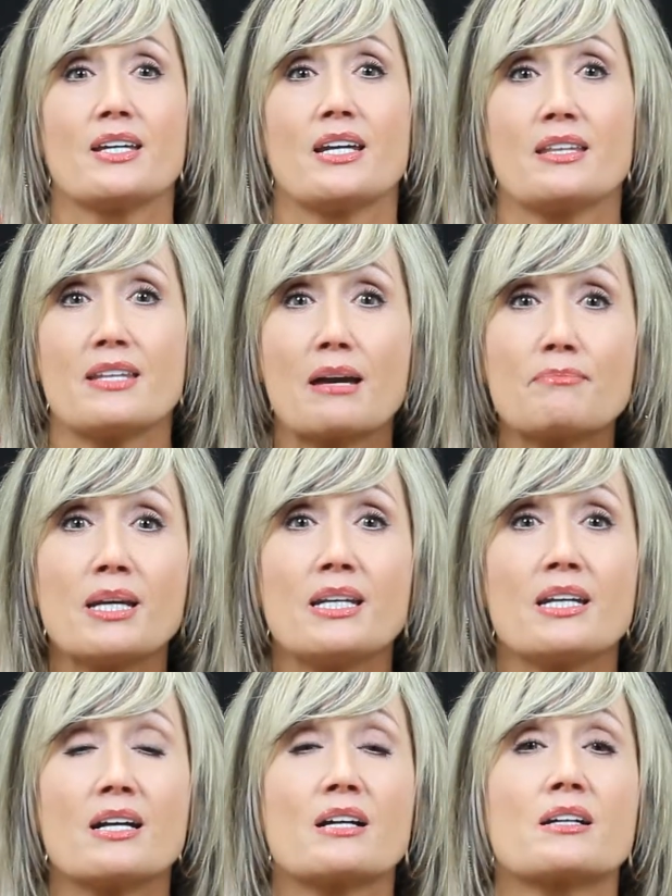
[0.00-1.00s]
In that
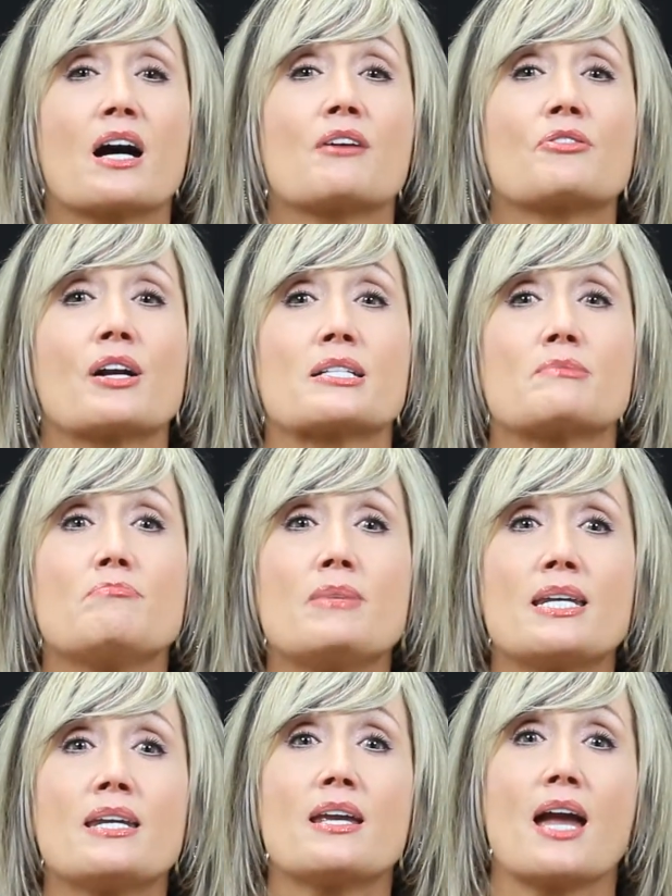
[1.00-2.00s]
meeting, uncover as
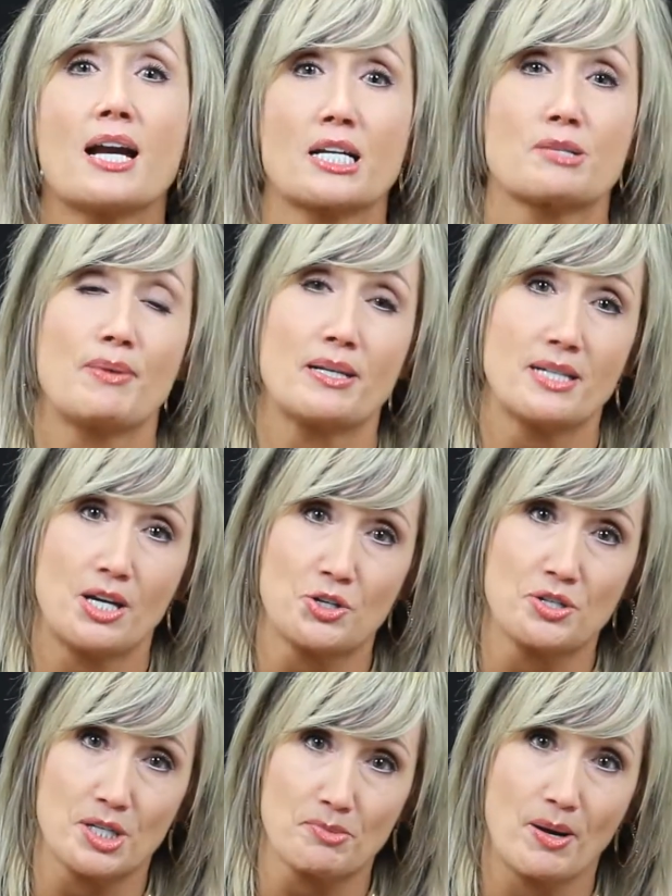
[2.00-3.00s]
many
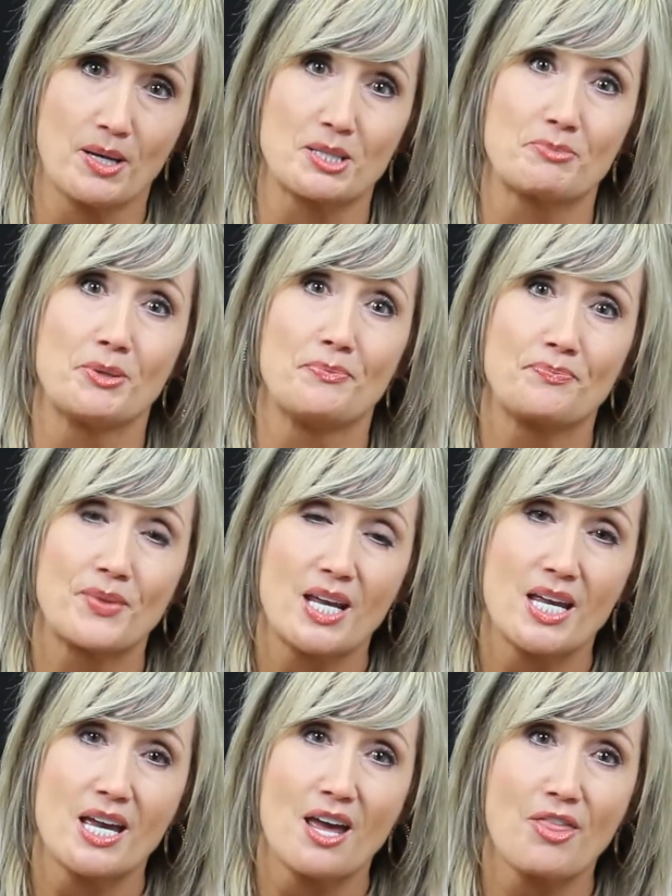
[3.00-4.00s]
expectations as possible.
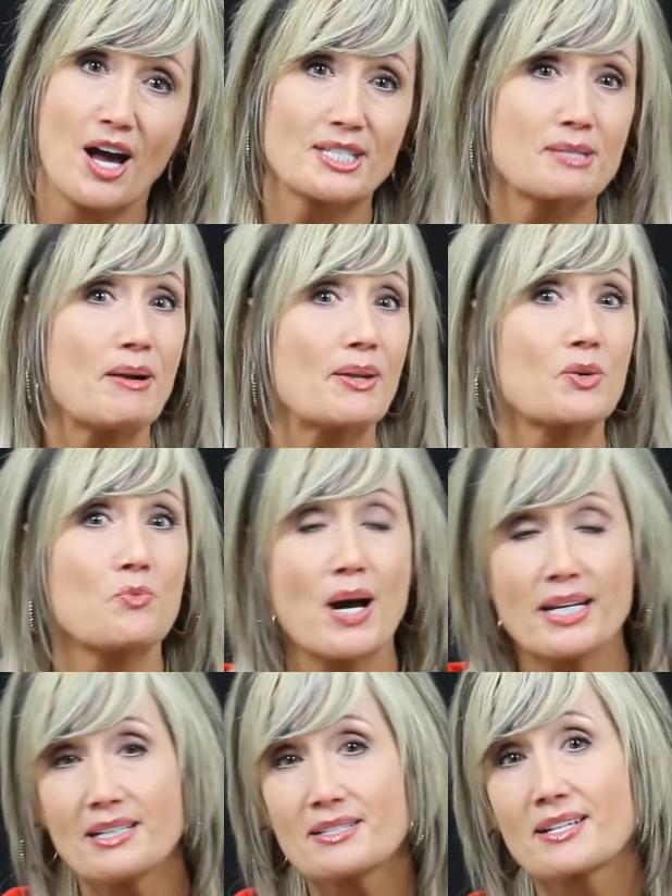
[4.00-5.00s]
Thoughts about the
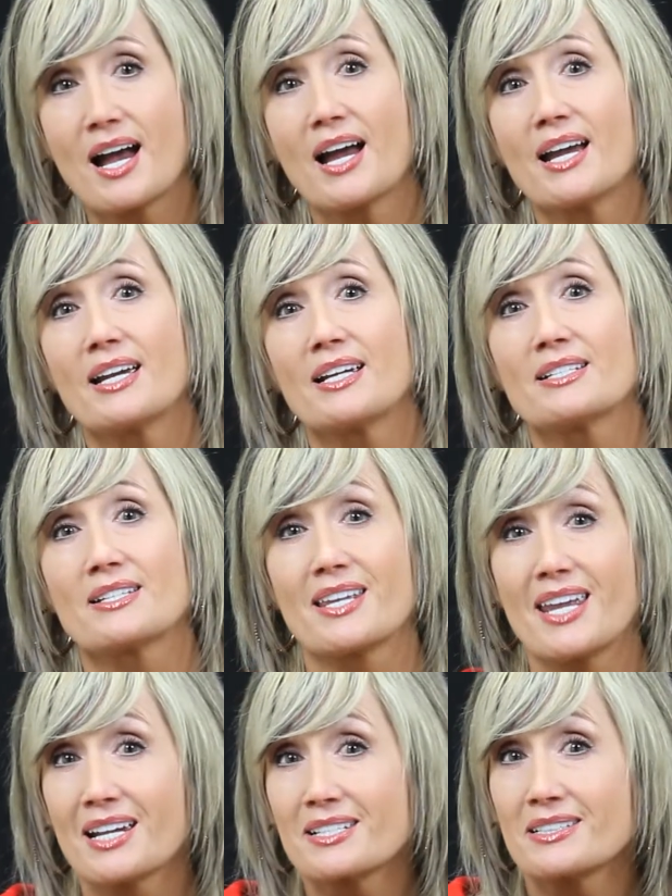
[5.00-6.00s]
wedding size, the
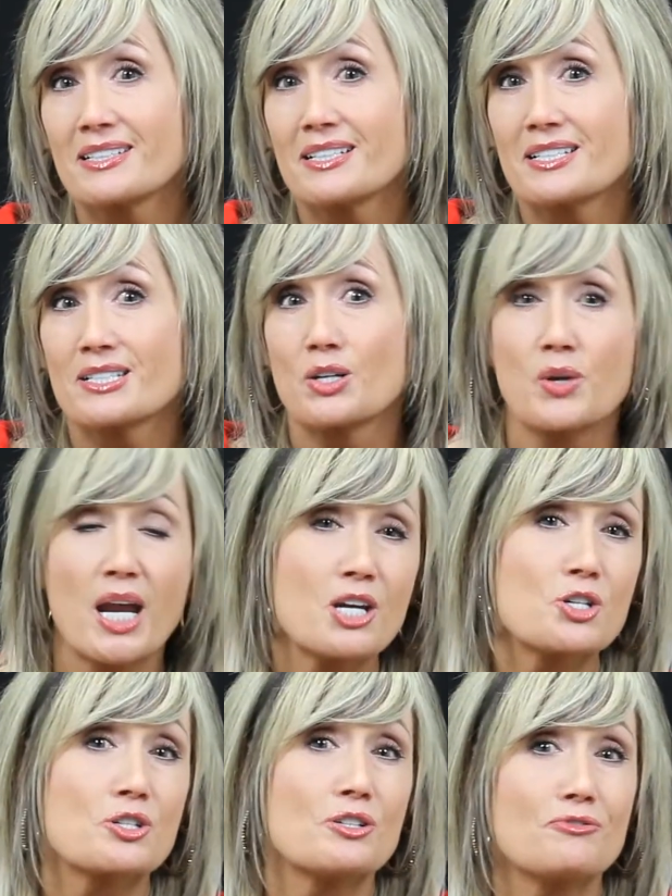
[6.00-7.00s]
guest list,
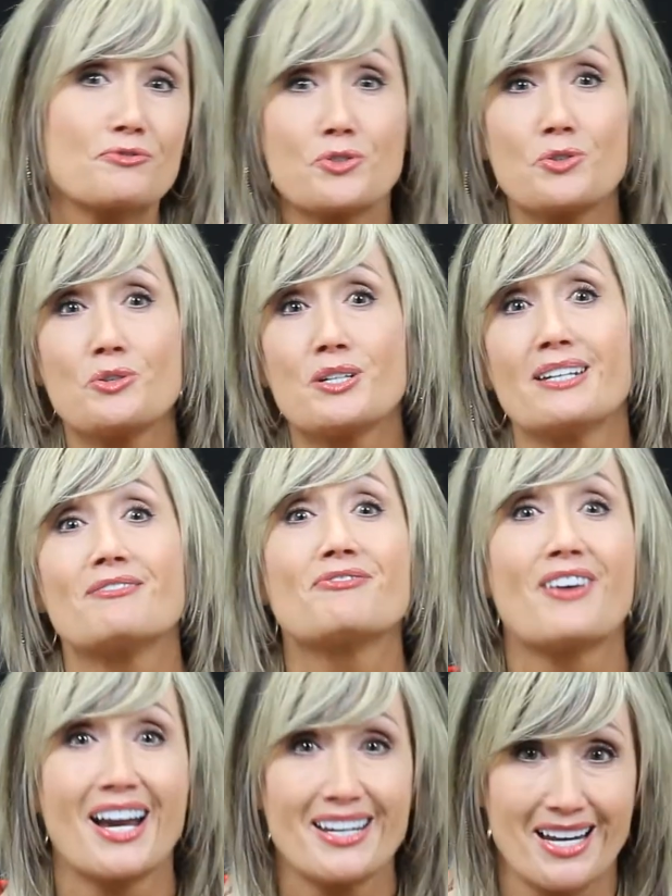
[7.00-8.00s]
location, food, and
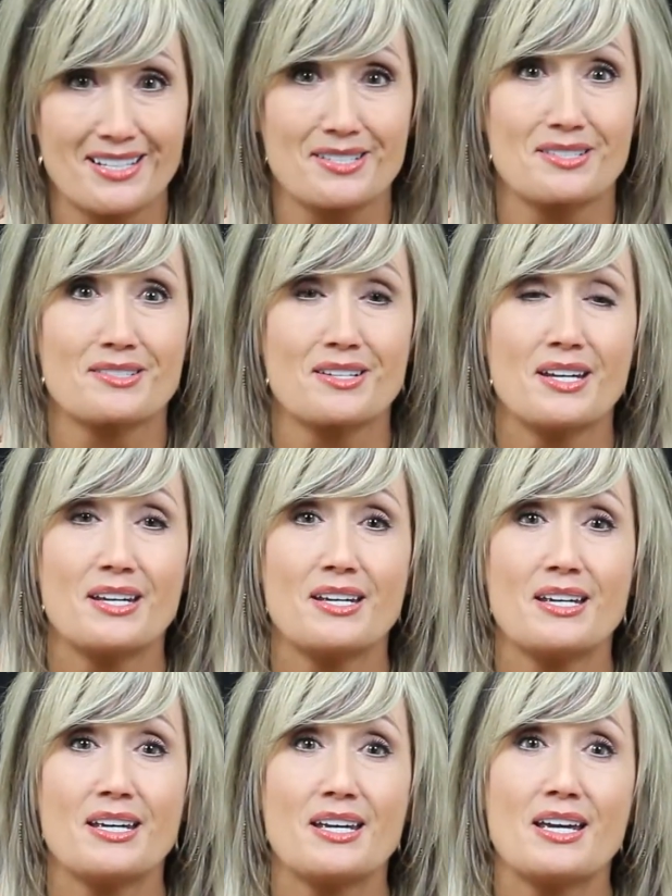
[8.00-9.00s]
finances.
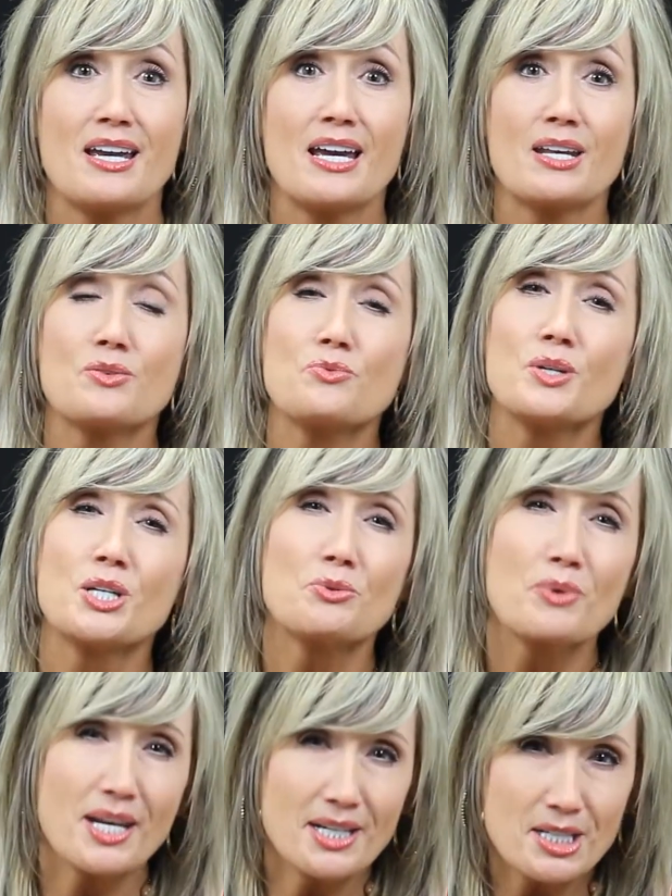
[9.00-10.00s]
And when you
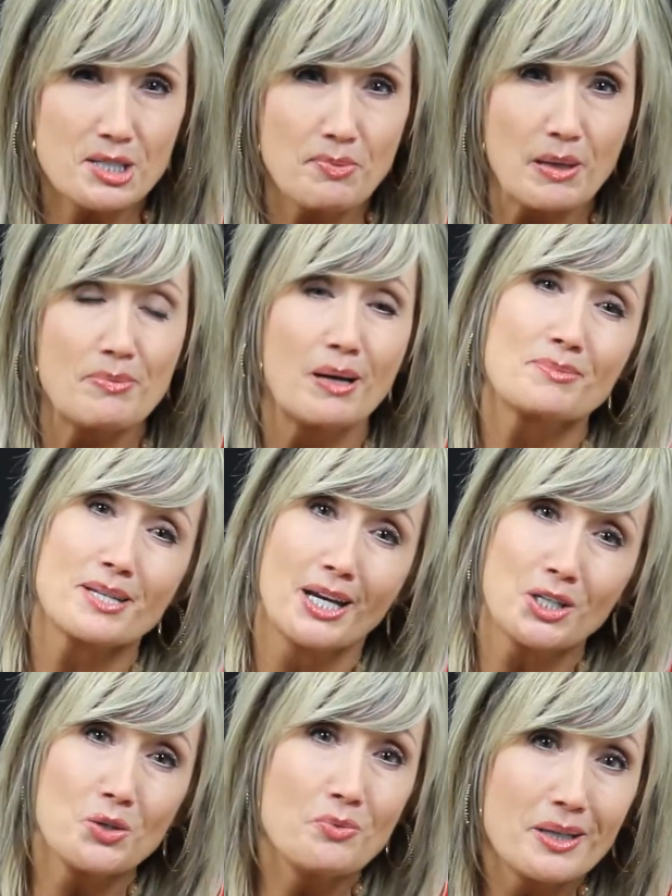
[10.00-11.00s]
run into speed bumps,
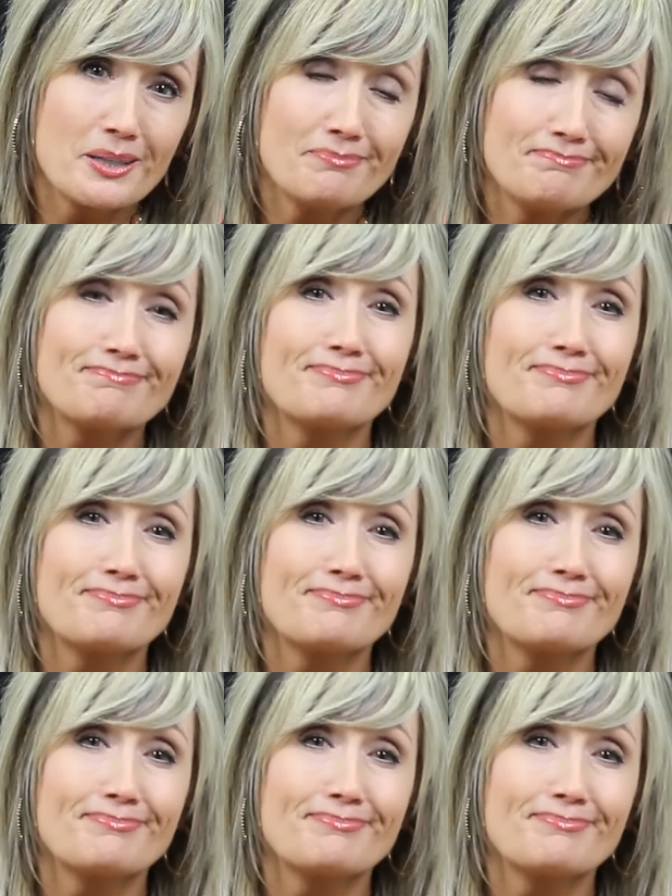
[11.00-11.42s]
and you will,